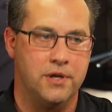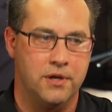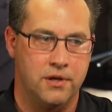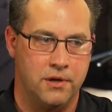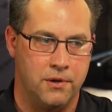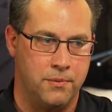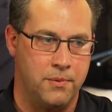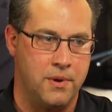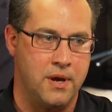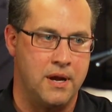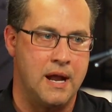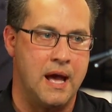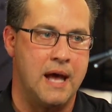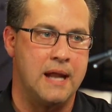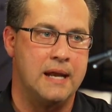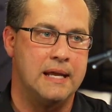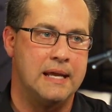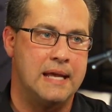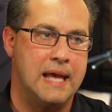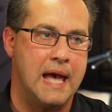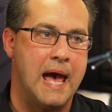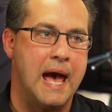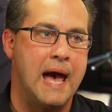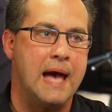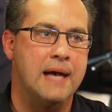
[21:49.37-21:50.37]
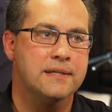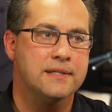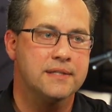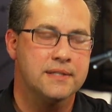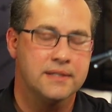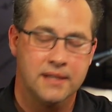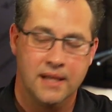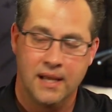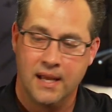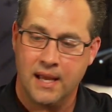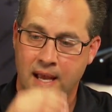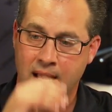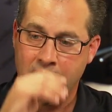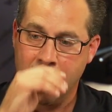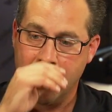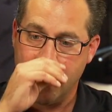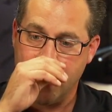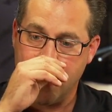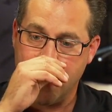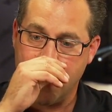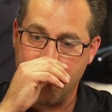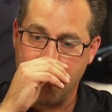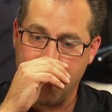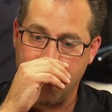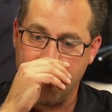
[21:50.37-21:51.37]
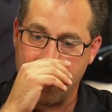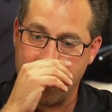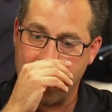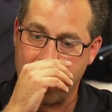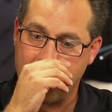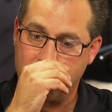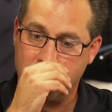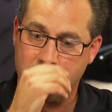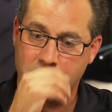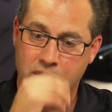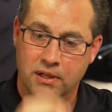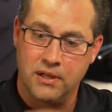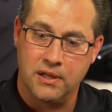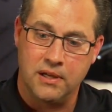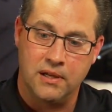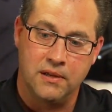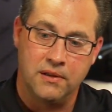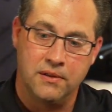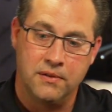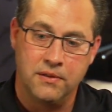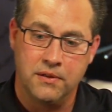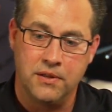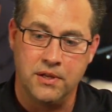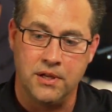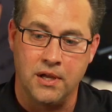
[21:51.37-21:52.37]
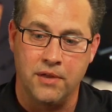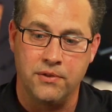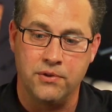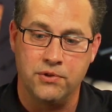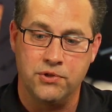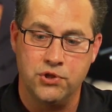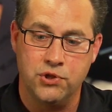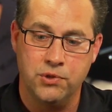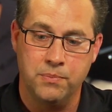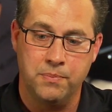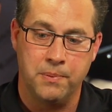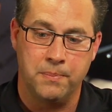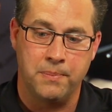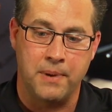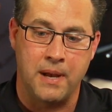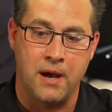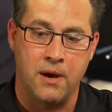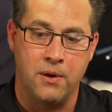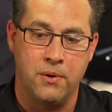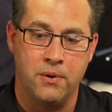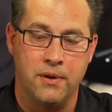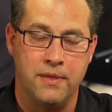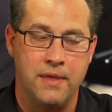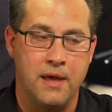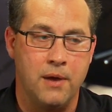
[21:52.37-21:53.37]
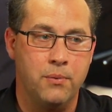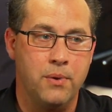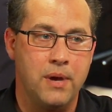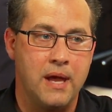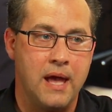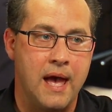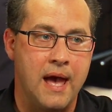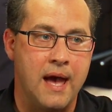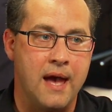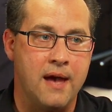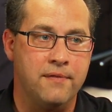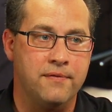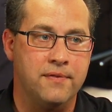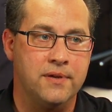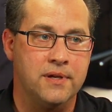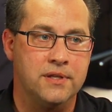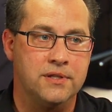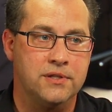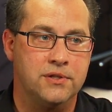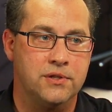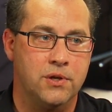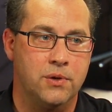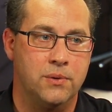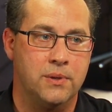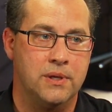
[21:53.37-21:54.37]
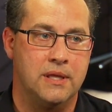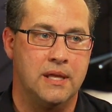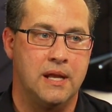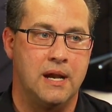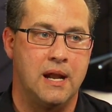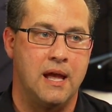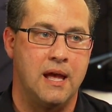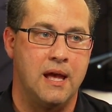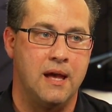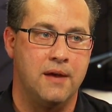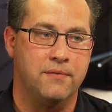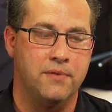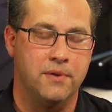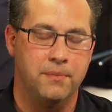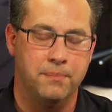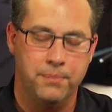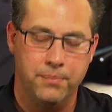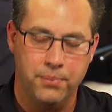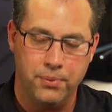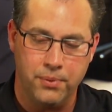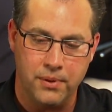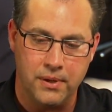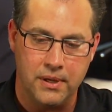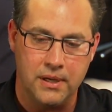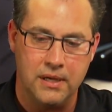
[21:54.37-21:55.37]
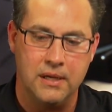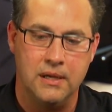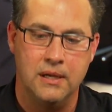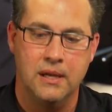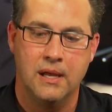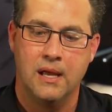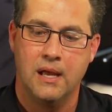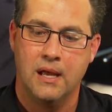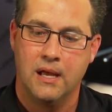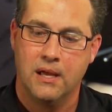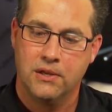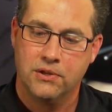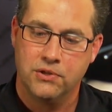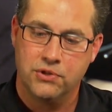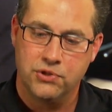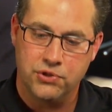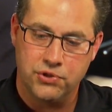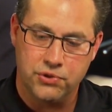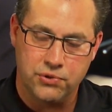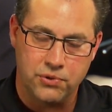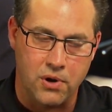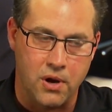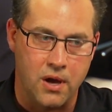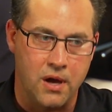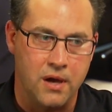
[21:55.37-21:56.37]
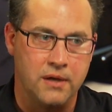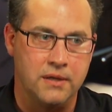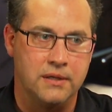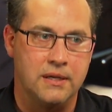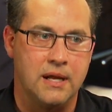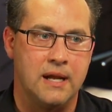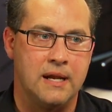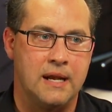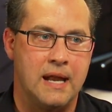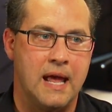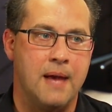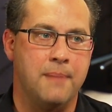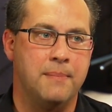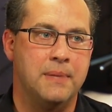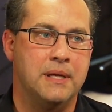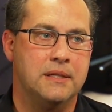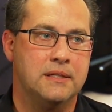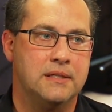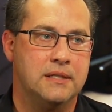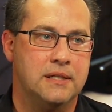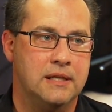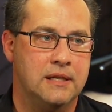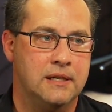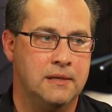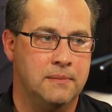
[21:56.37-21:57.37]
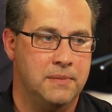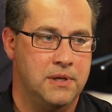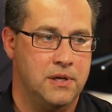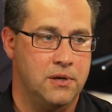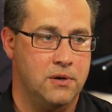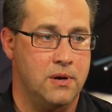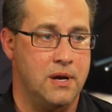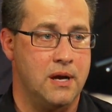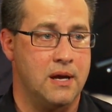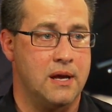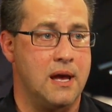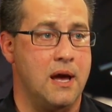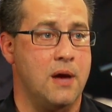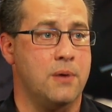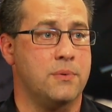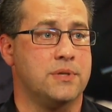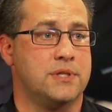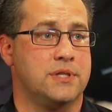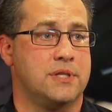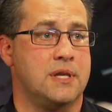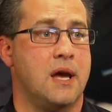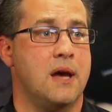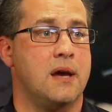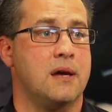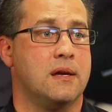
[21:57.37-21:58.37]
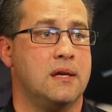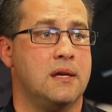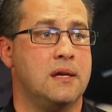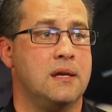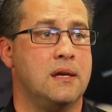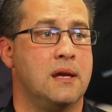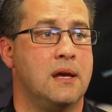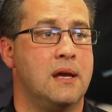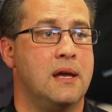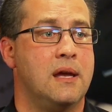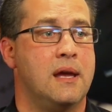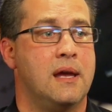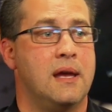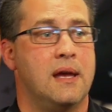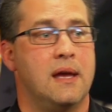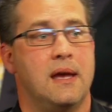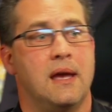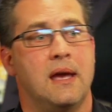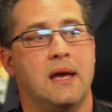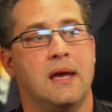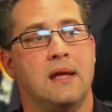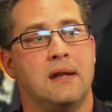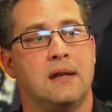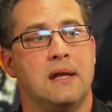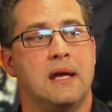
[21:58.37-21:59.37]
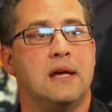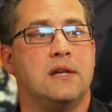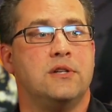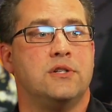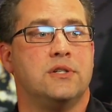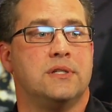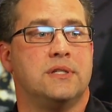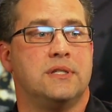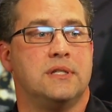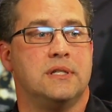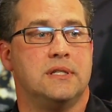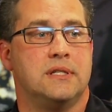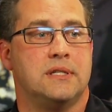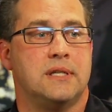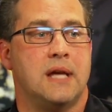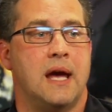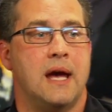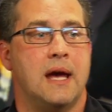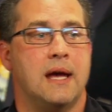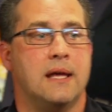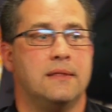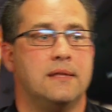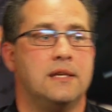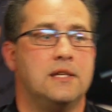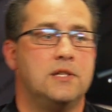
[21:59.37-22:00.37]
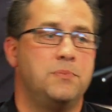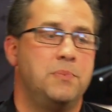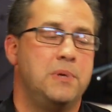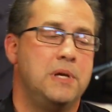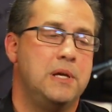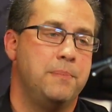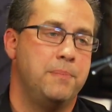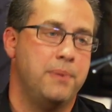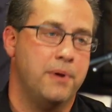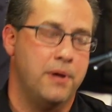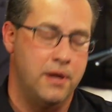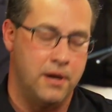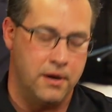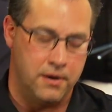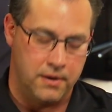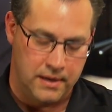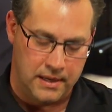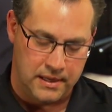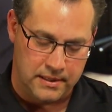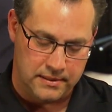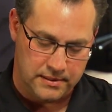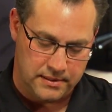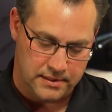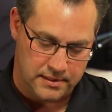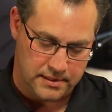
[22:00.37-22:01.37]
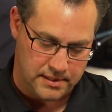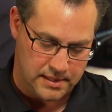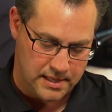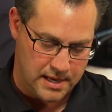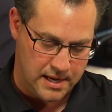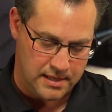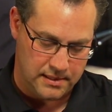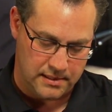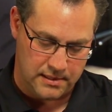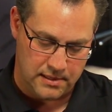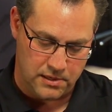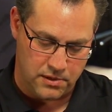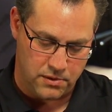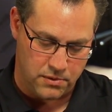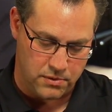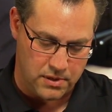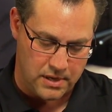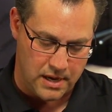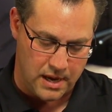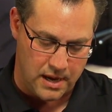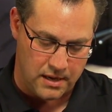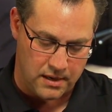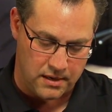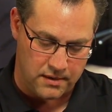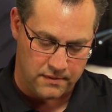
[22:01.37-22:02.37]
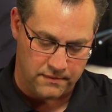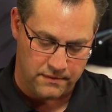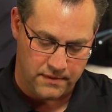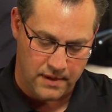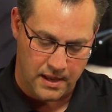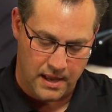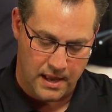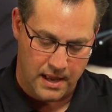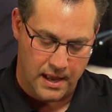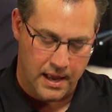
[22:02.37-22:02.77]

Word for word: you're going to run out of gas. And actually, the other superpower that we have is knowing that I have a pretty strong, dynamic team here at Kawasaki and agency side. These people are insanely creative